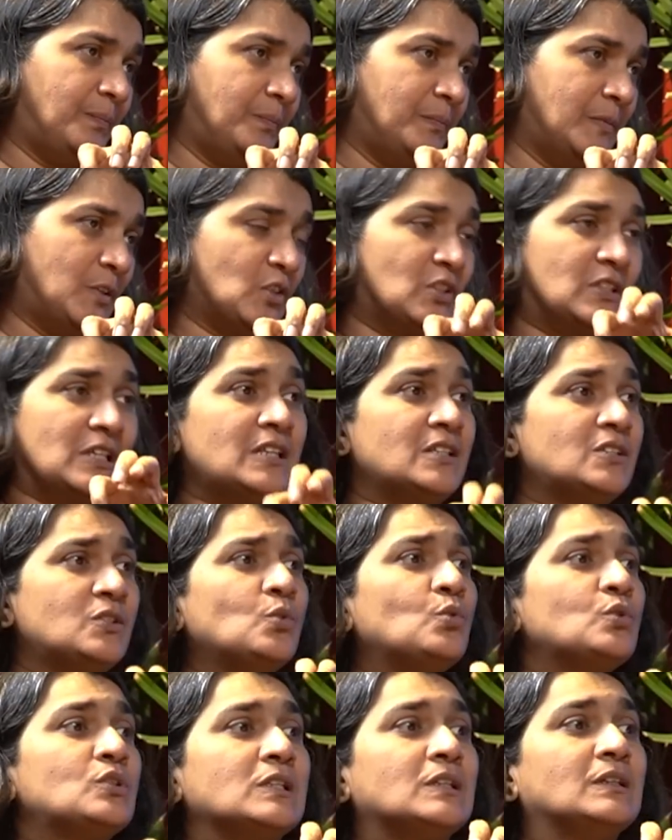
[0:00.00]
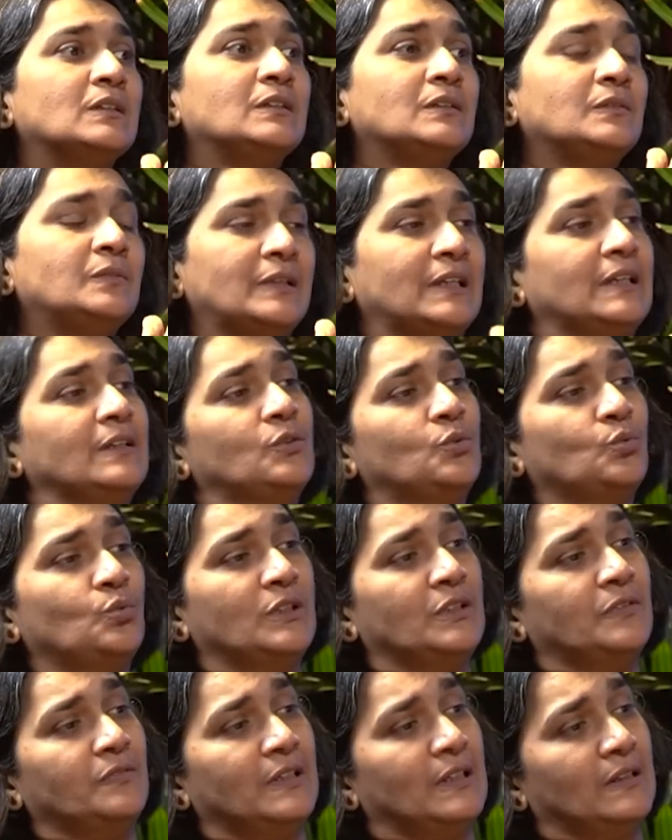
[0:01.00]
Because there is no single way to,
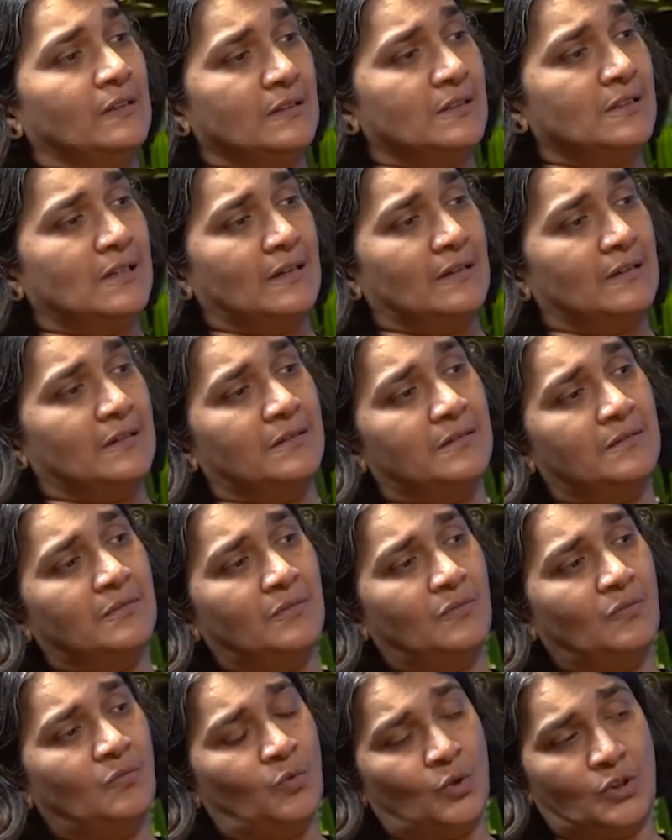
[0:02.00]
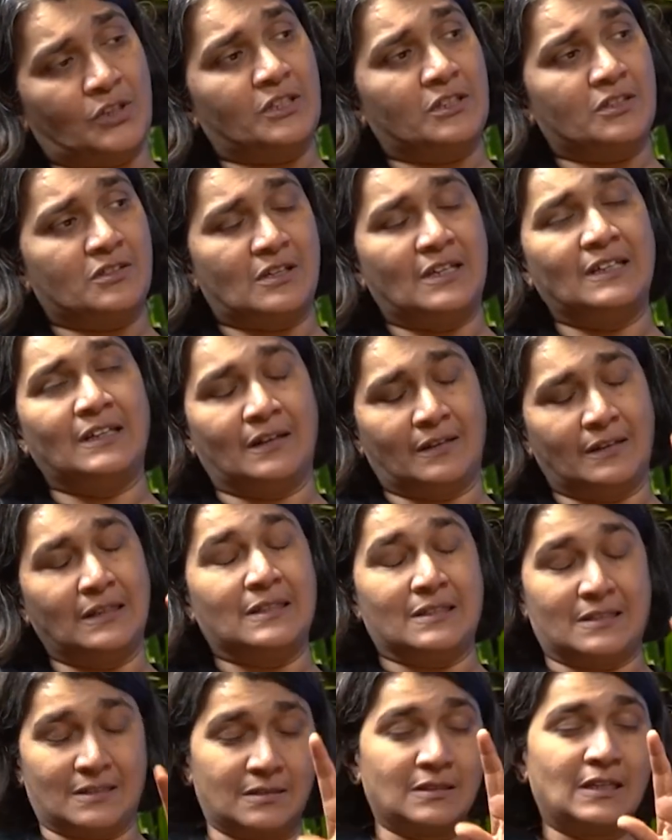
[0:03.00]
in a way, understand what it is, right? Like,
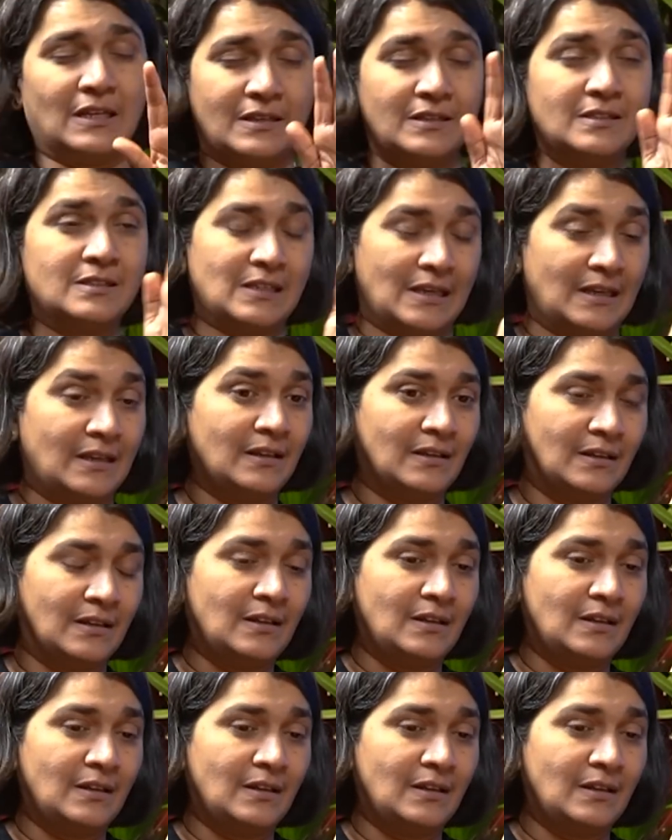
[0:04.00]
yes, there is a